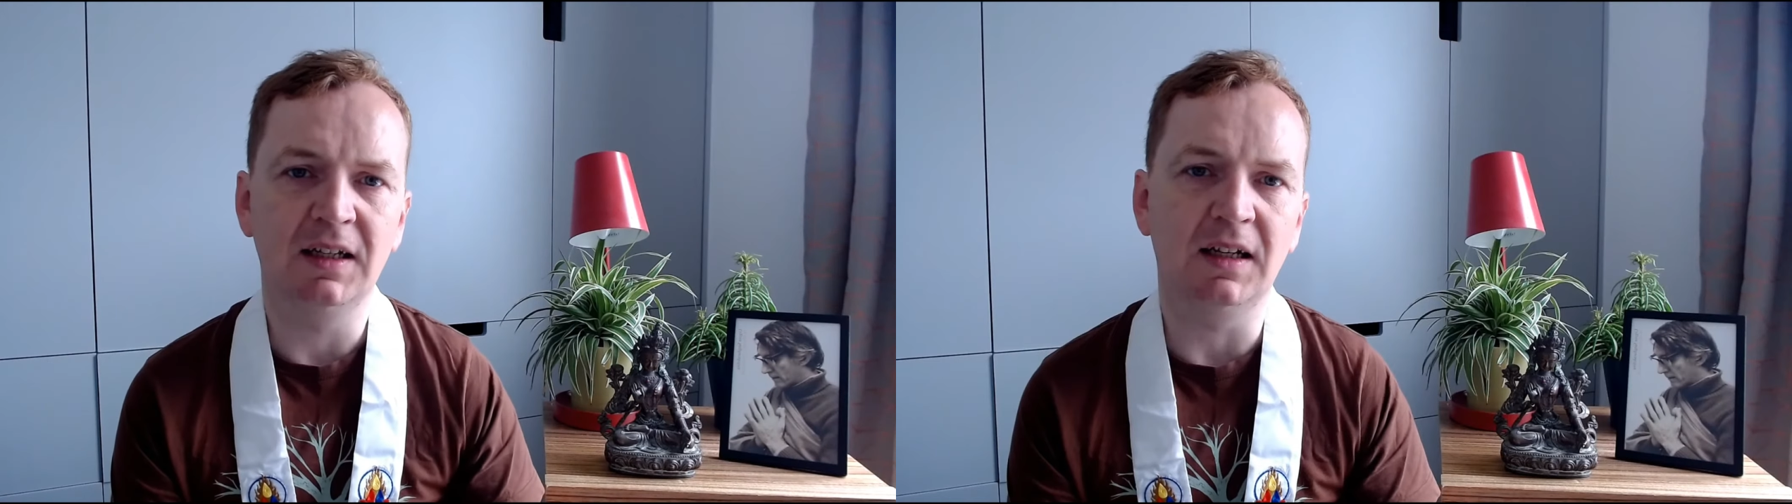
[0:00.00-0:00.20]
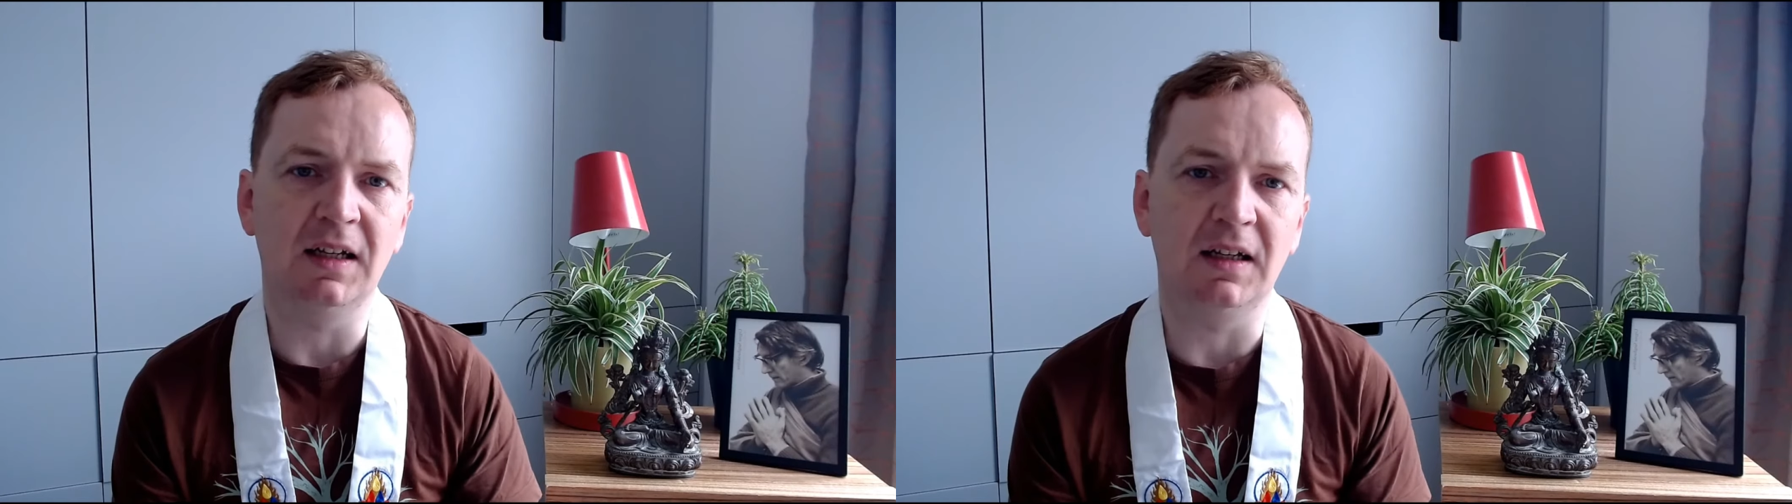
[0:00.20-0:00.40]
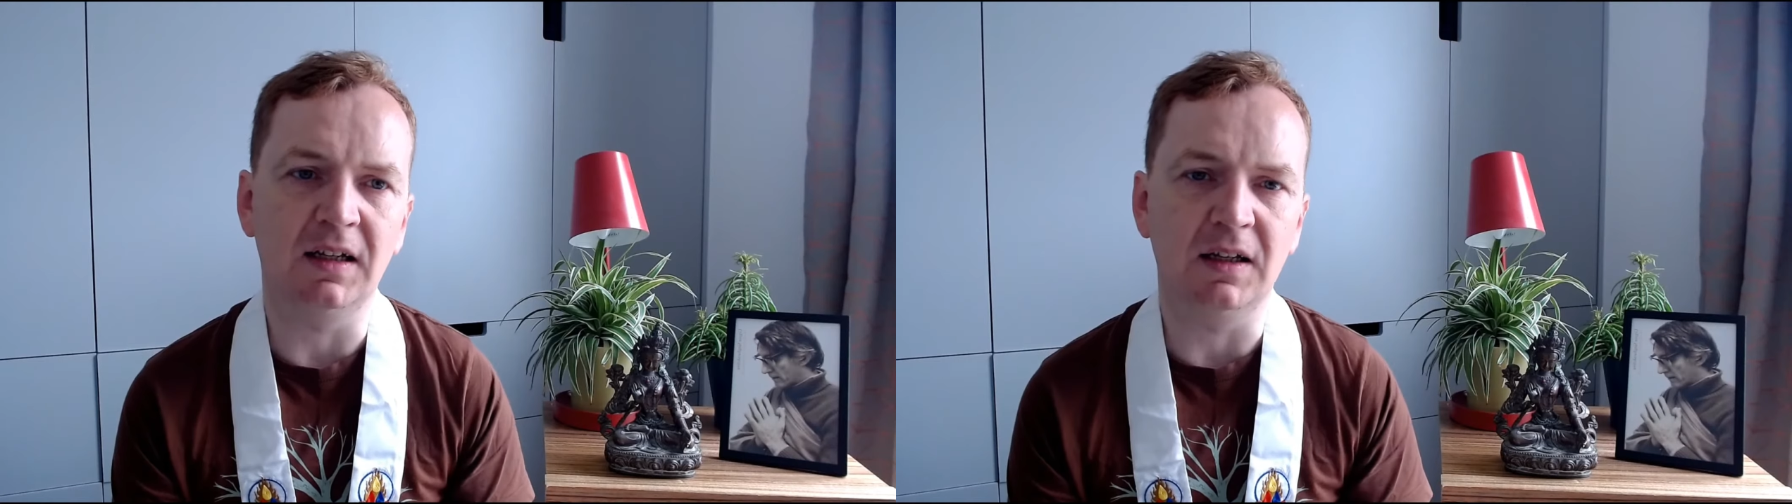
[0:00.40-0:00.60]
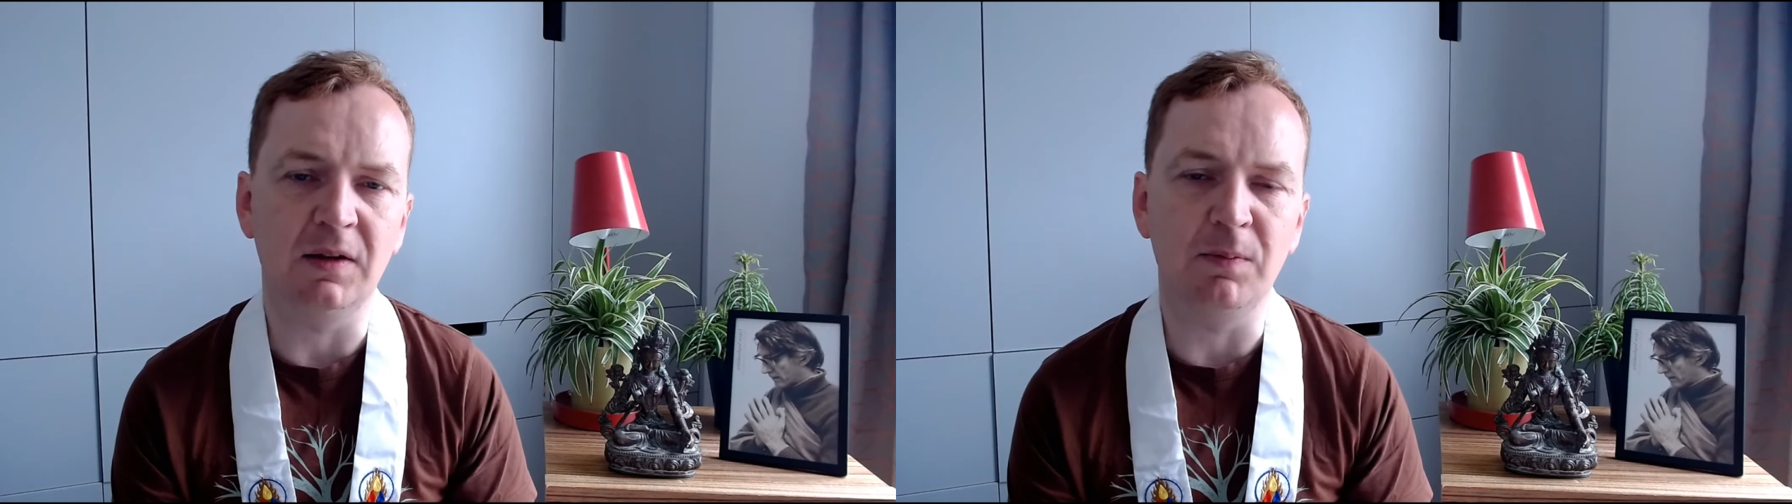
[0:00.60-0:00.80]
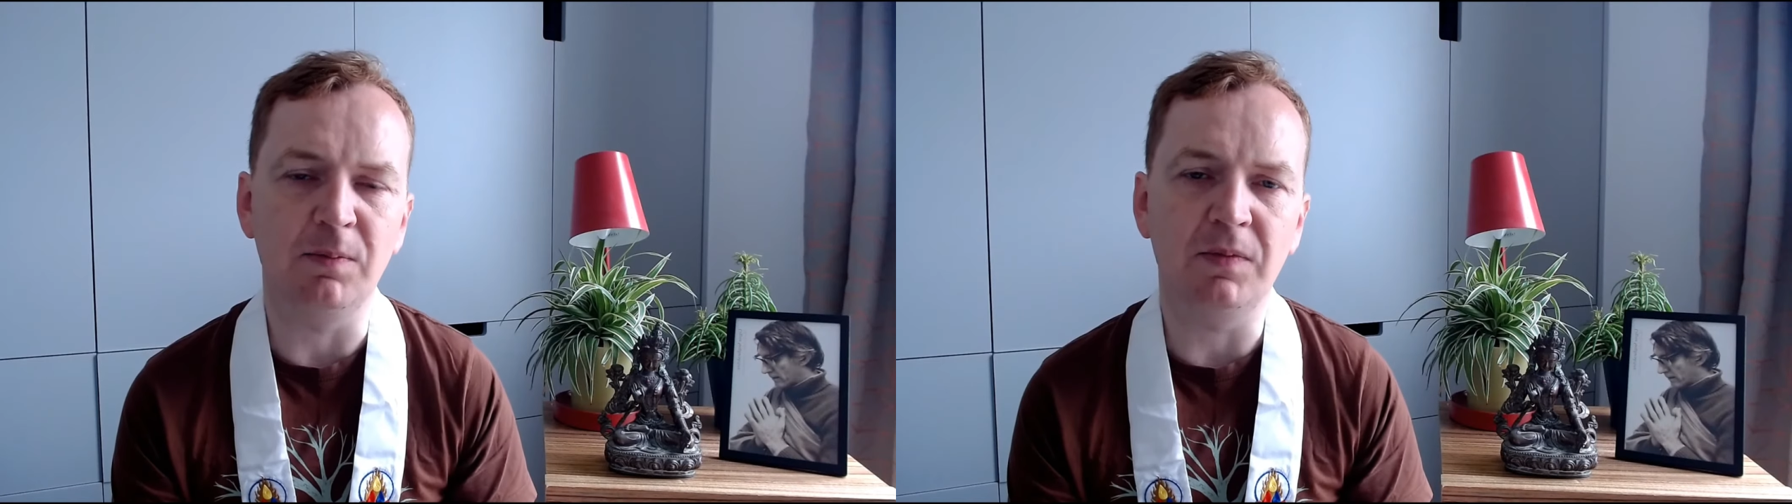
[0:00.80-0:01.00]

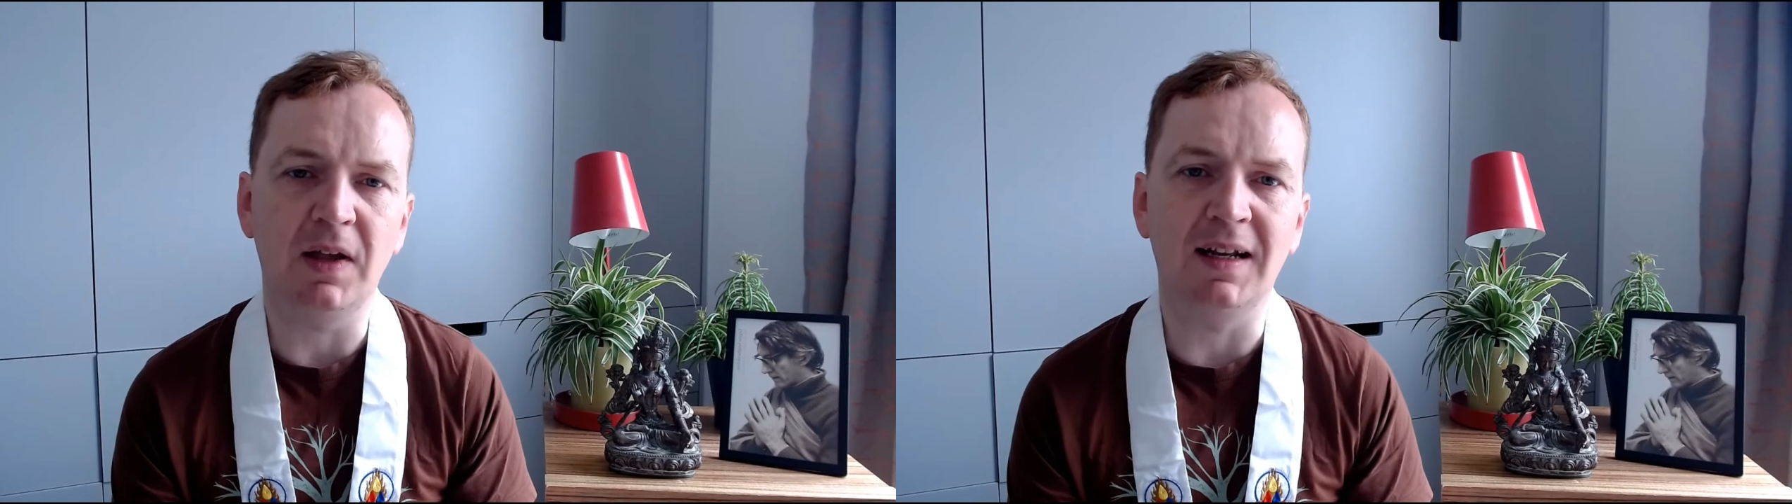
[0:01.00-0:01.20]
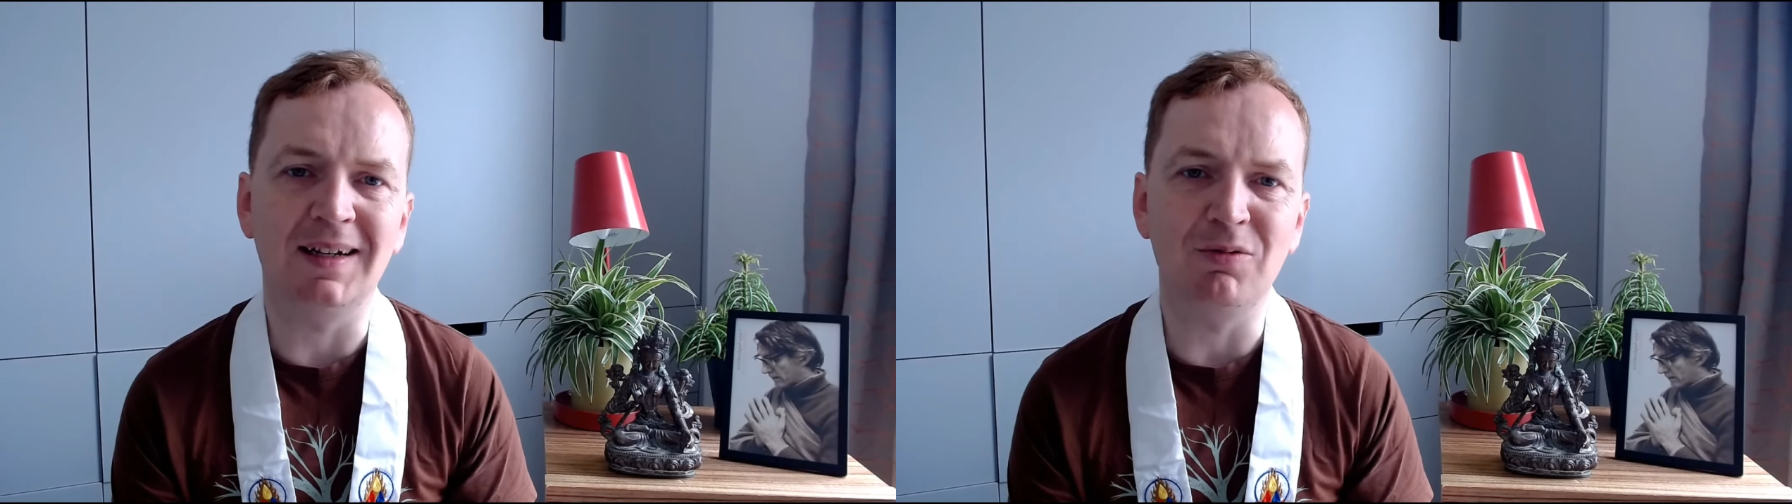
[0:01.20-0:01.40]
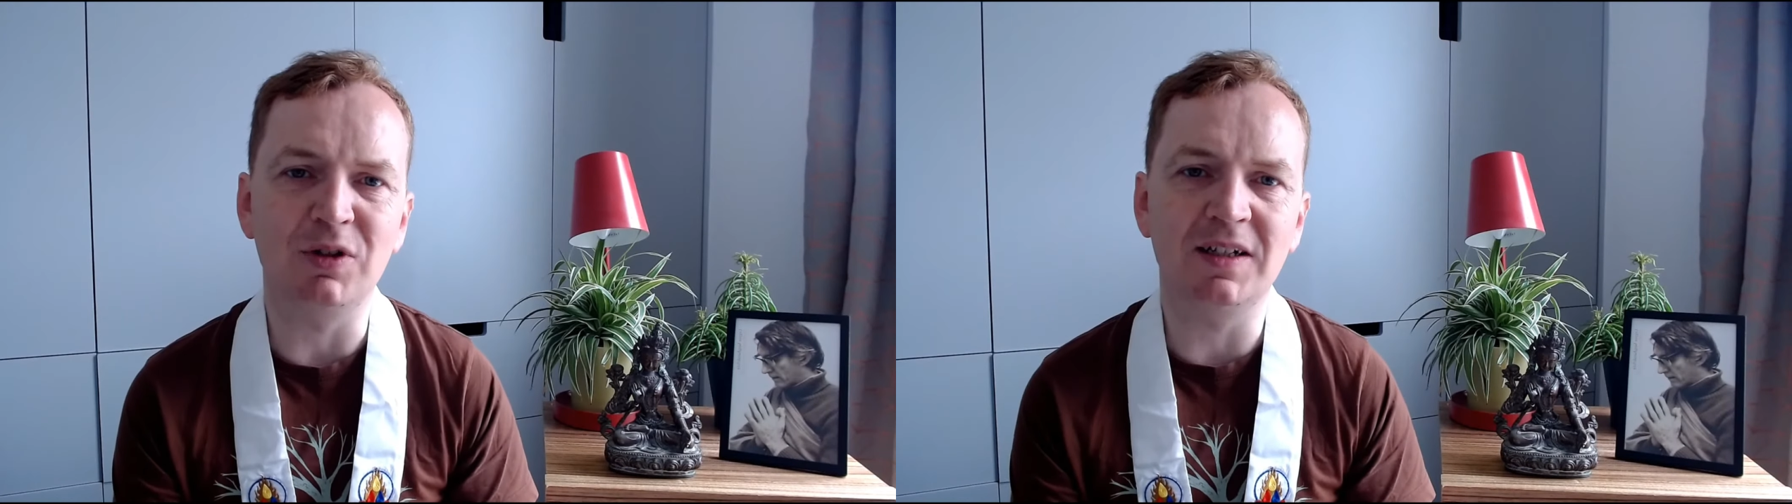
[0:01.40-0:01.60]
and it would